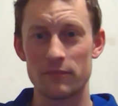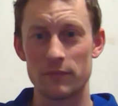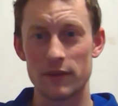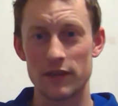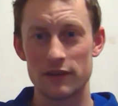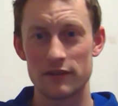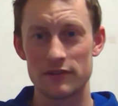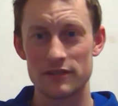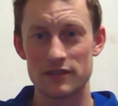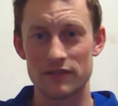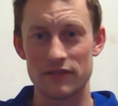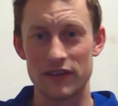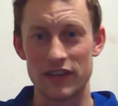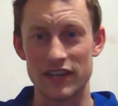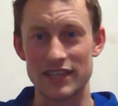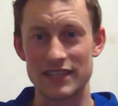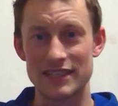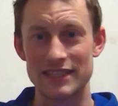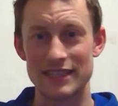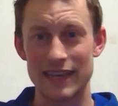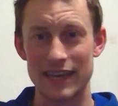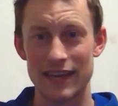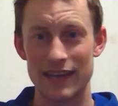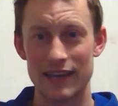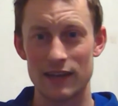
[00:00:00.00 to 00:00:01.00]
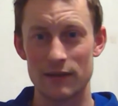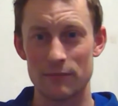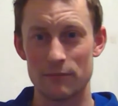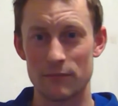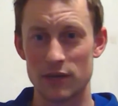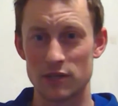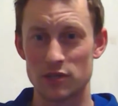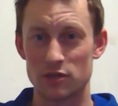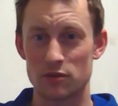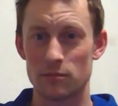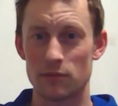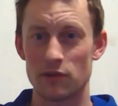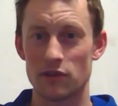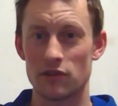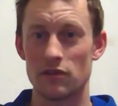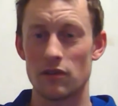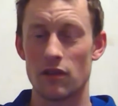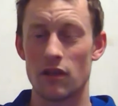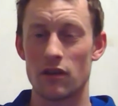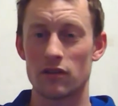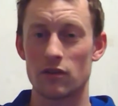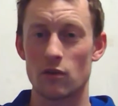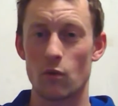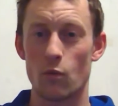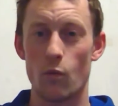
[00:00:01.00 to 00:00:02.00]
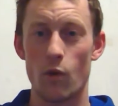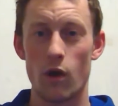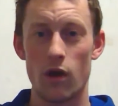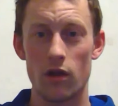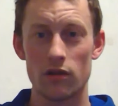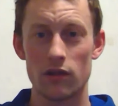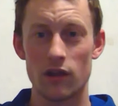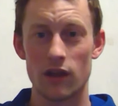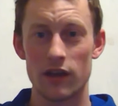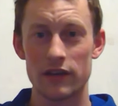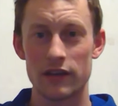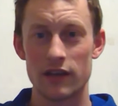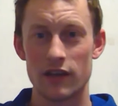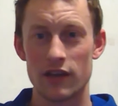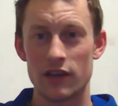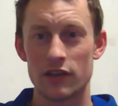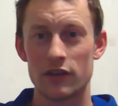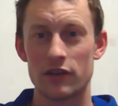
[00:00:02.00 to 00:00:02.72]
meters of any sink measurable along the wall line,